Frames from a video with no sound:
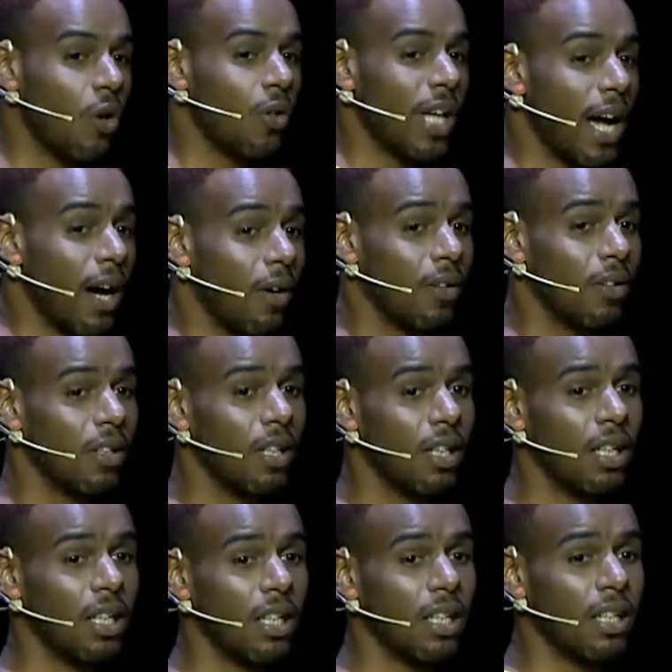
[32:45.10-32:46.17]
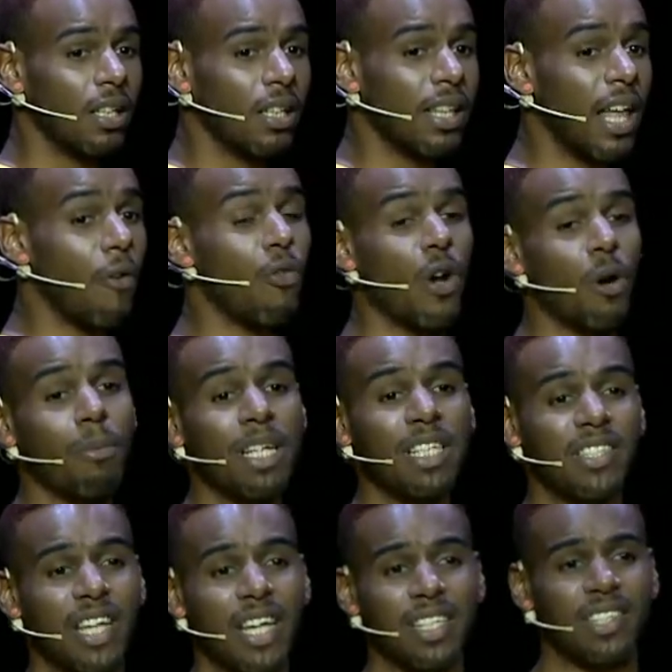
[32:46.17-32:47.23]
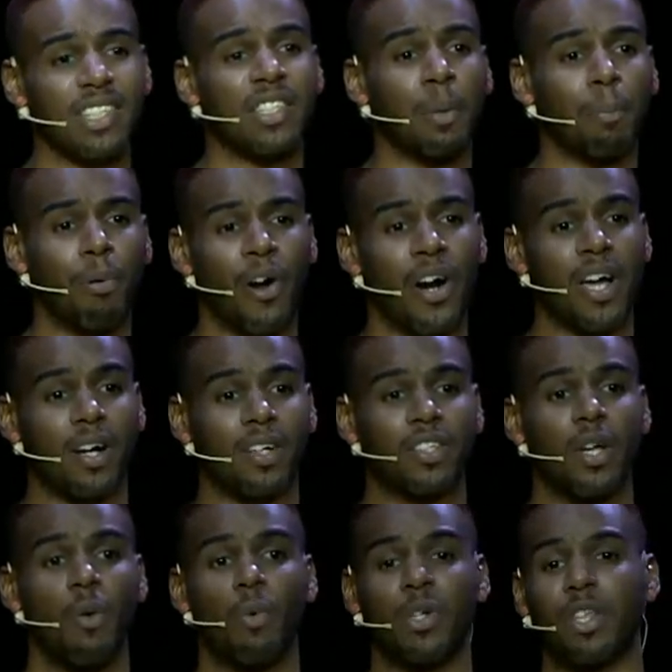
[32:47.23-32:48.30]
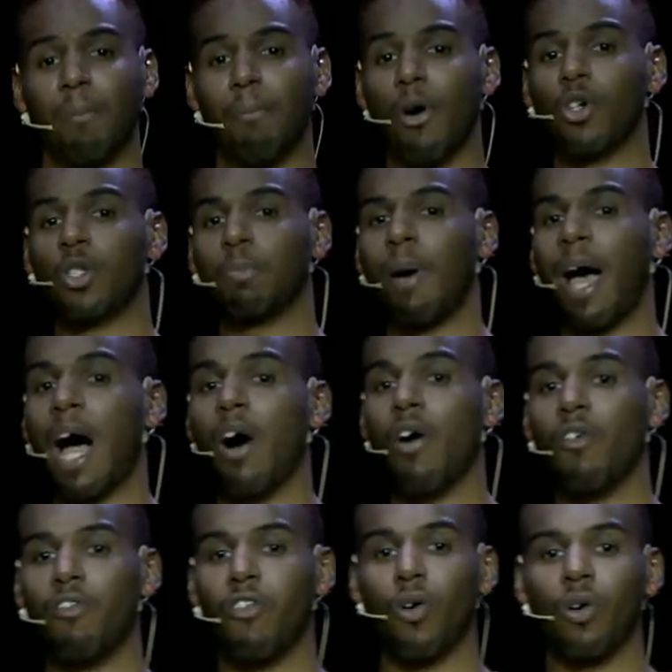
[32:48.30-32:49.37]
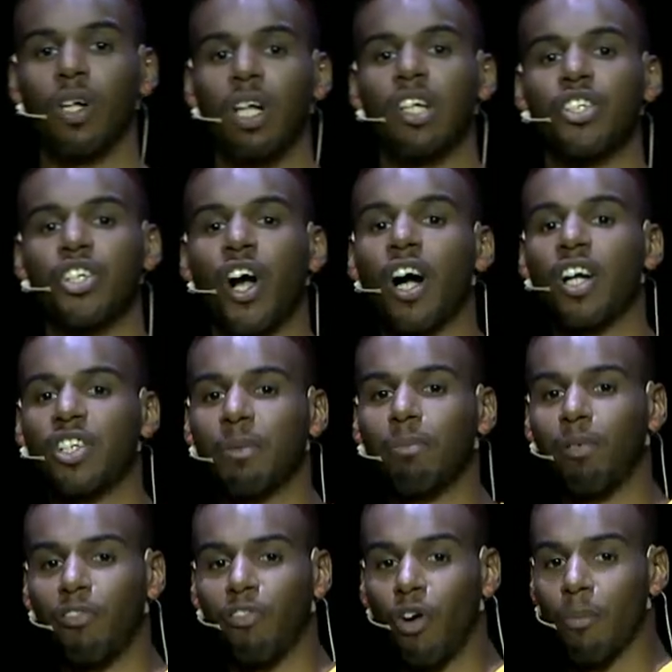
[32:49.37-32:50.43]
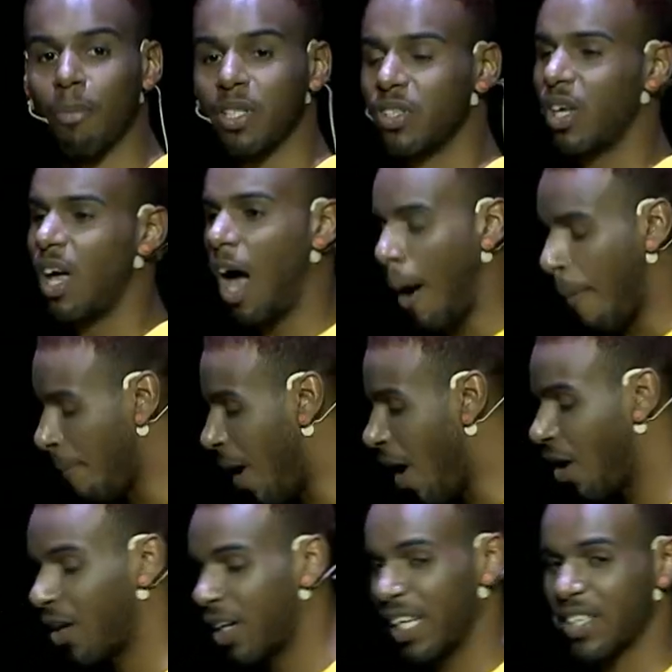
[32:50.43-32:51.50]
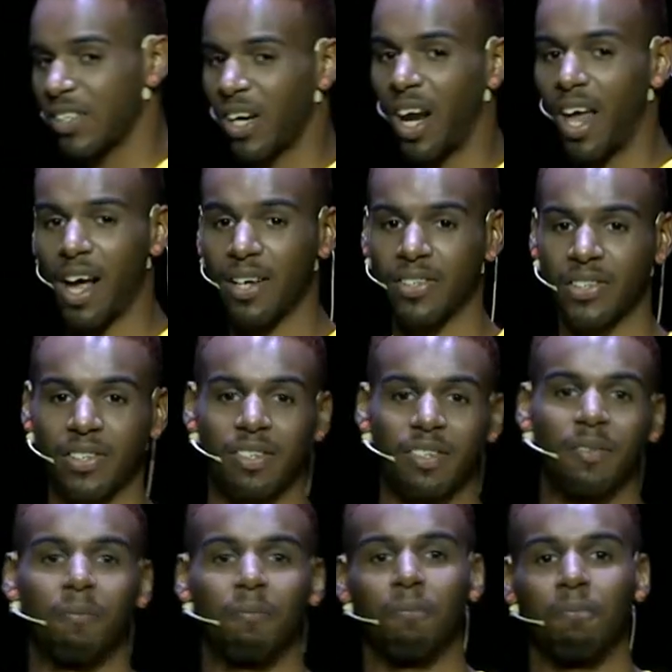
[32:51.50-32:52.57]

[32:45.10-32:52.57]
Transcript: is no doubt that Realme 6 is a product with the most powerful charging performance among this class.